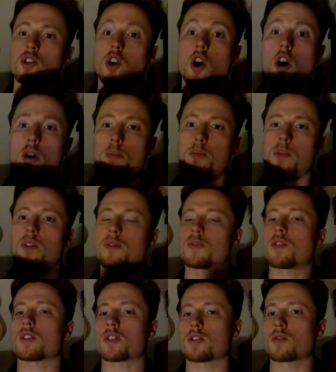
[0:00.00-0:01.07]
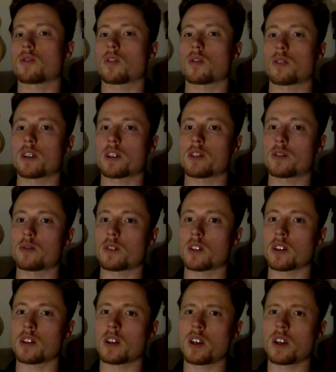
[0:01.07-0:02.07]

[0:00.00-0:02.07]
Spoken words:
top of what you're already doing.